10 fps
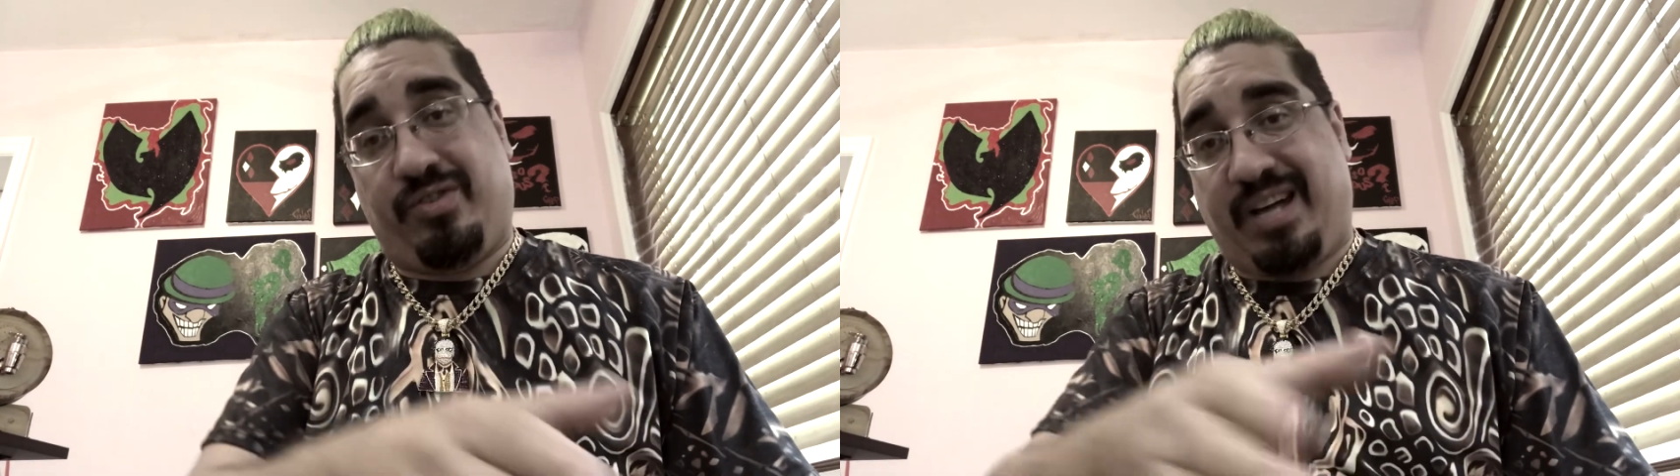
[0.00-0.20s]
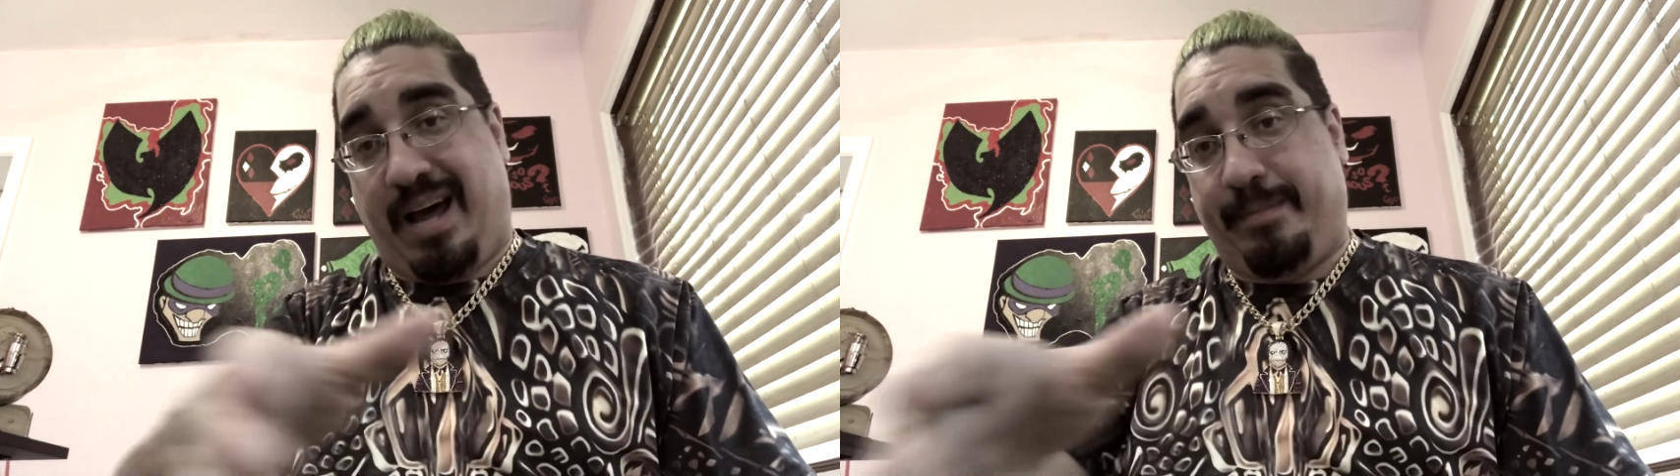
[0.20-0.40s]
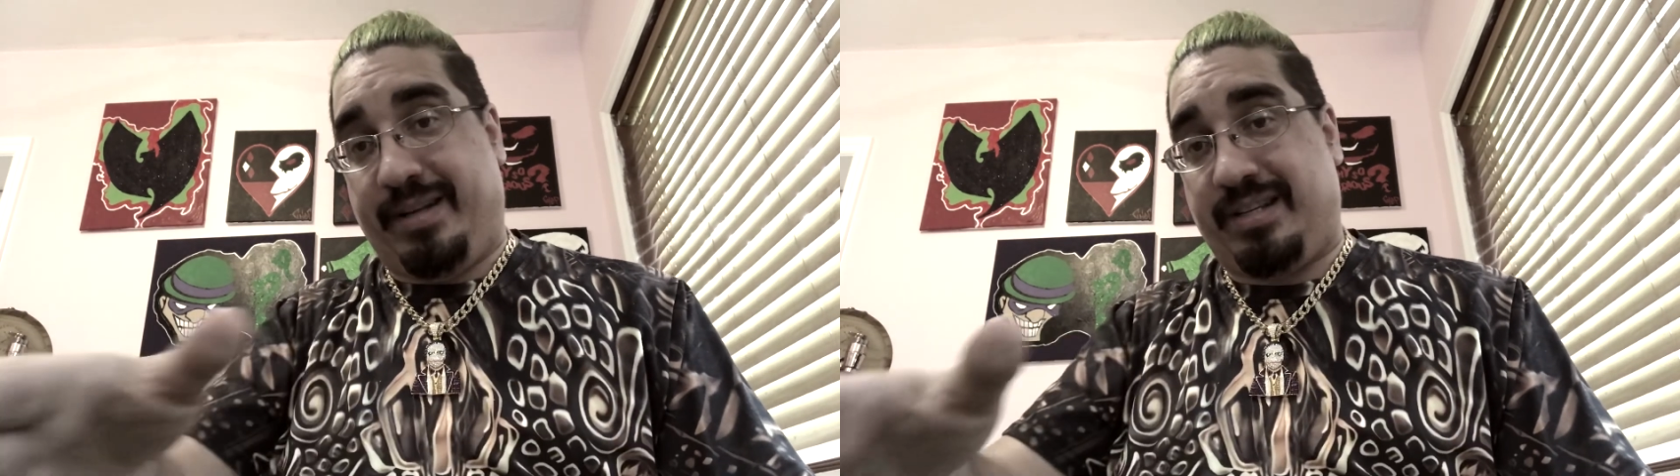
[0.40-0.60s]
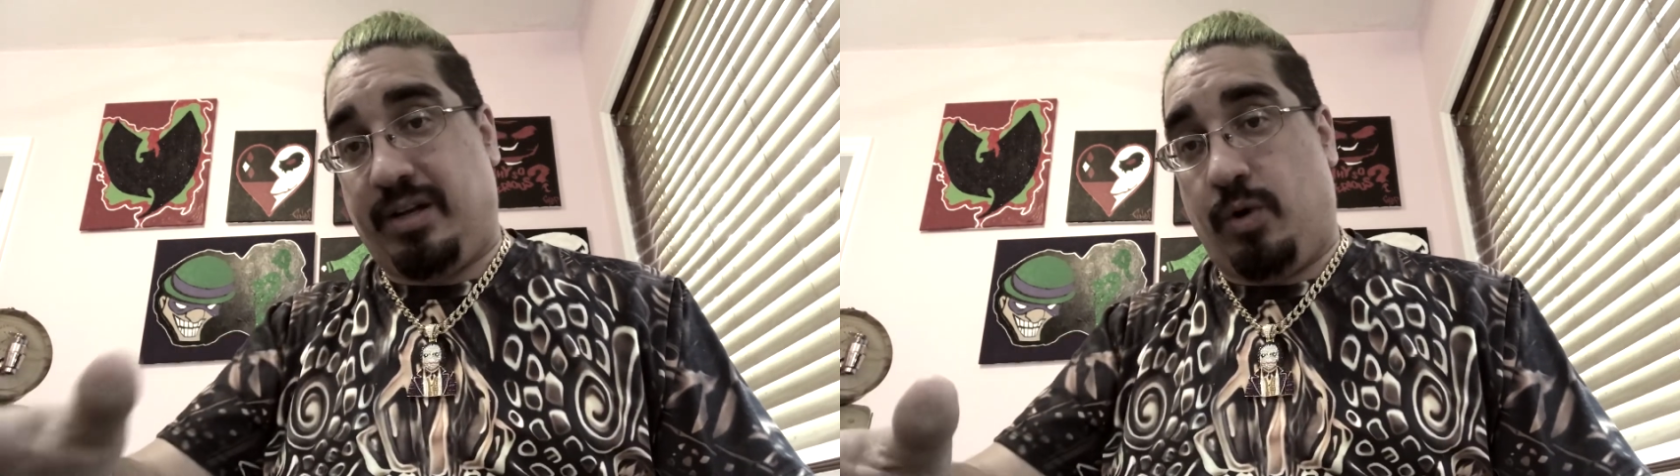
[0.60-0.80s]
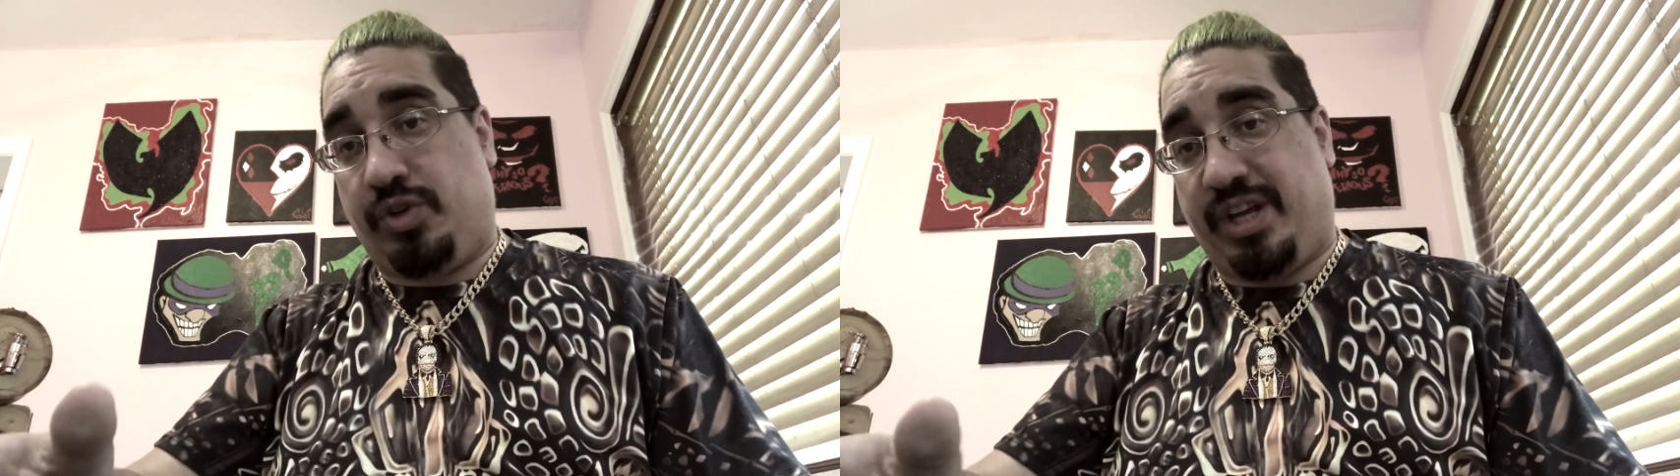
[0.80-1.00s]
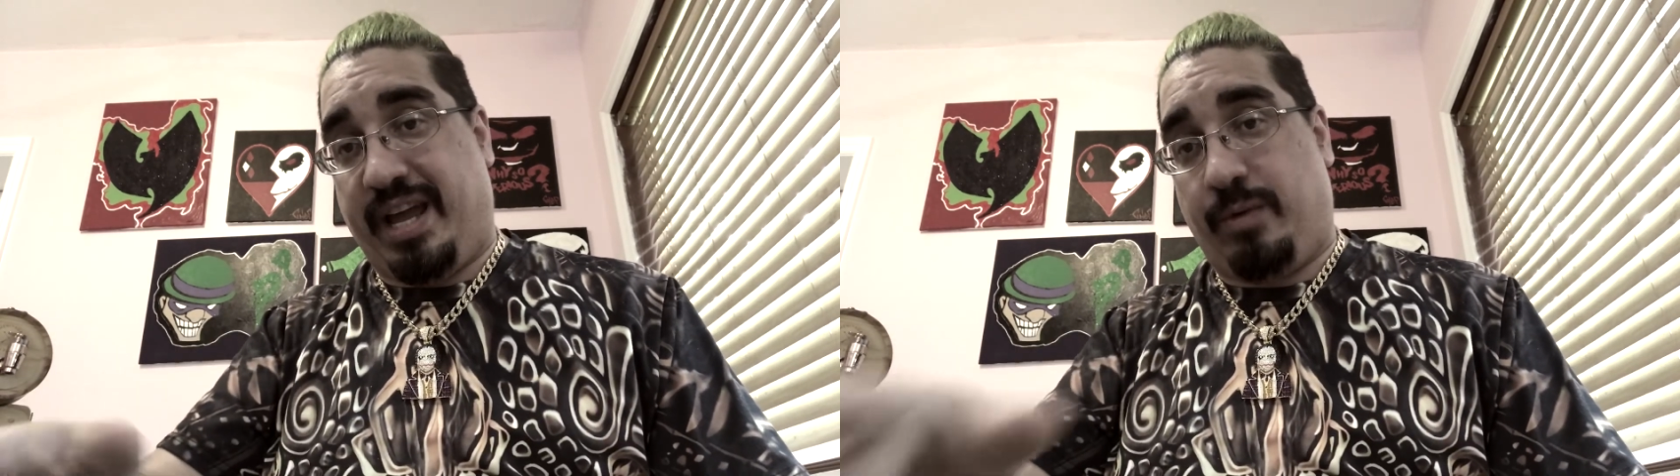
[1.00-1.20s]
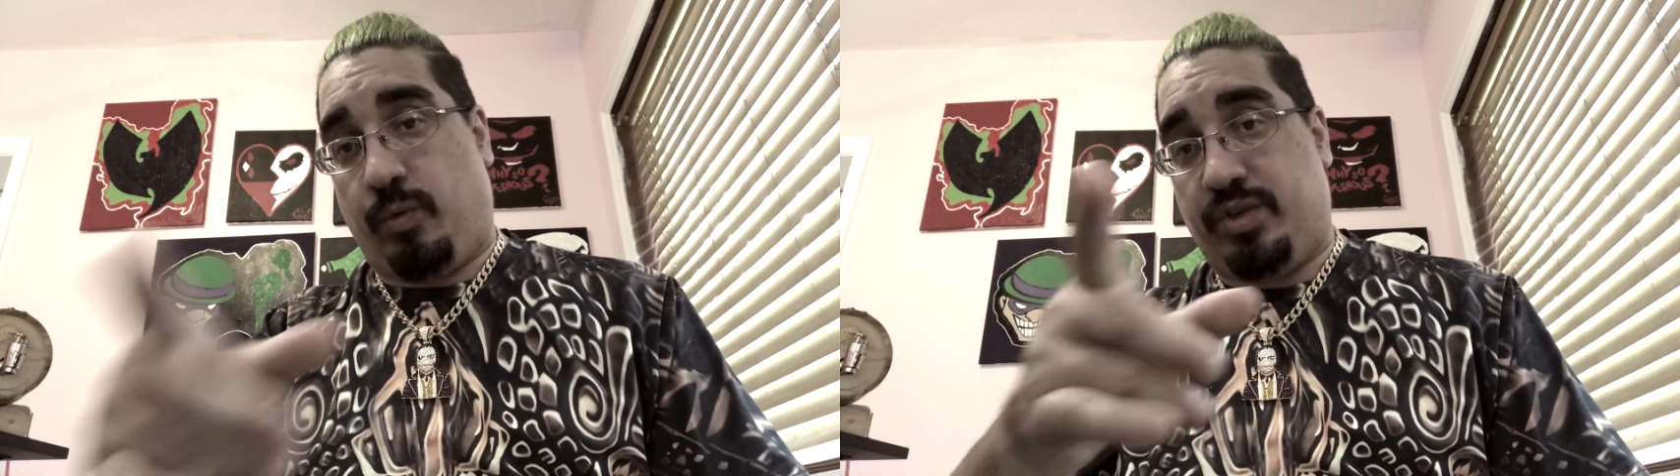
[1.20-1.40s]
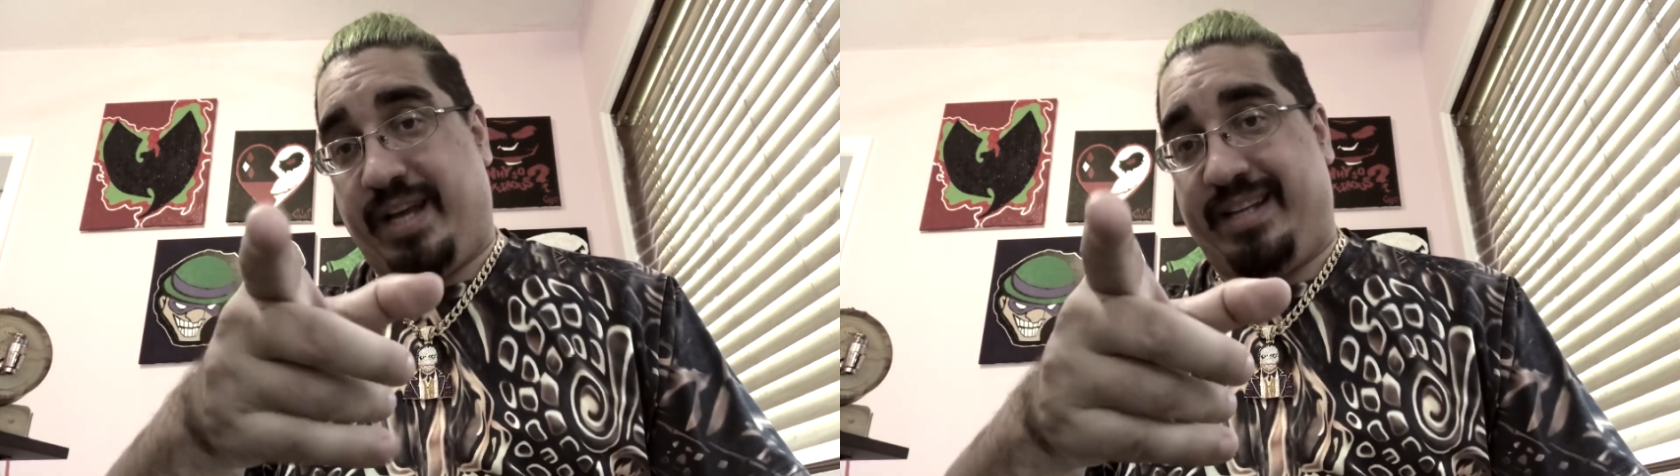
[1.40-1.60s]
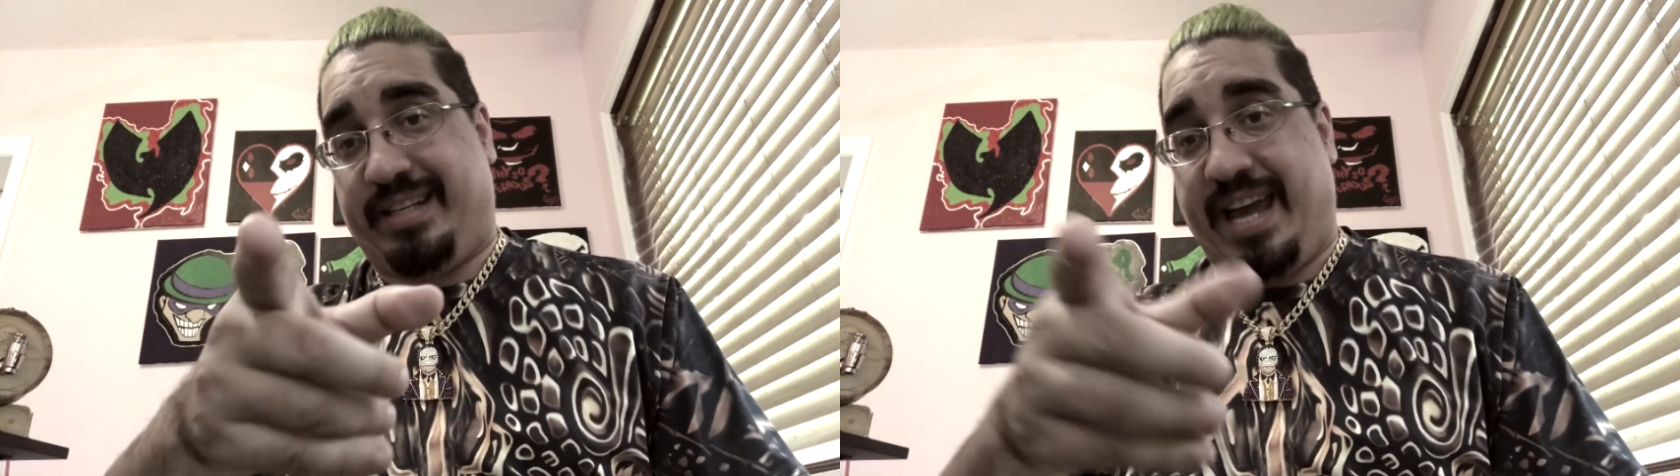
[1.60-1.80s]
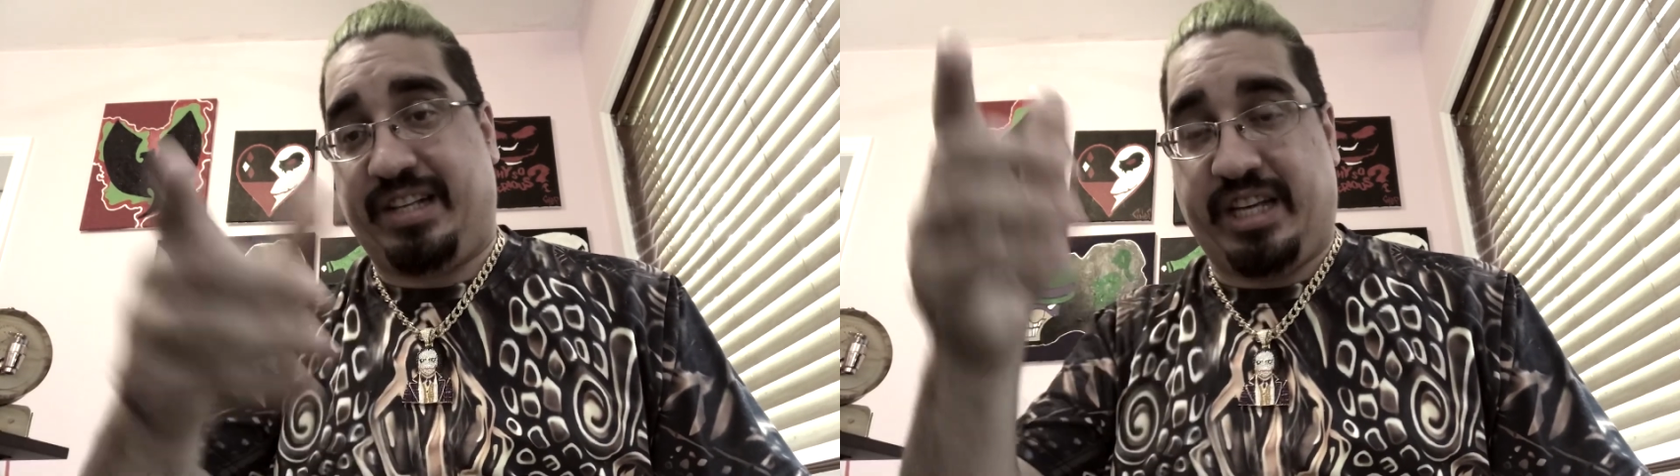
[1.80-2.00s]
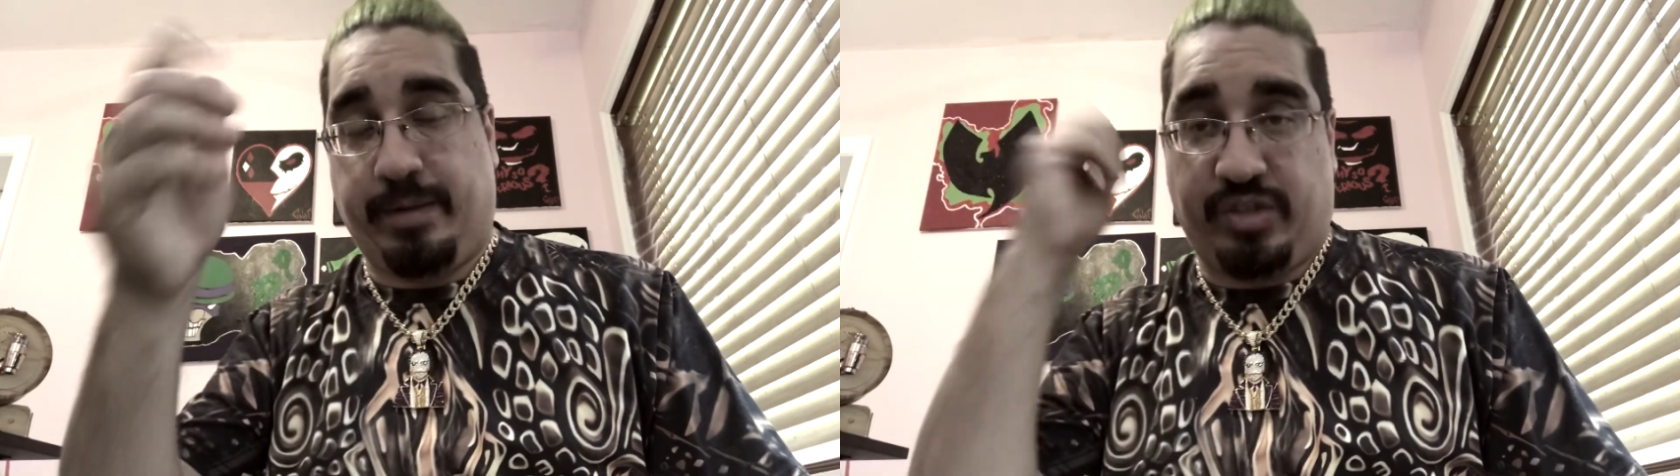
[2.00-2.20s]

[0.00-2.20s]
Thomas, O'Shea Edwards as tag team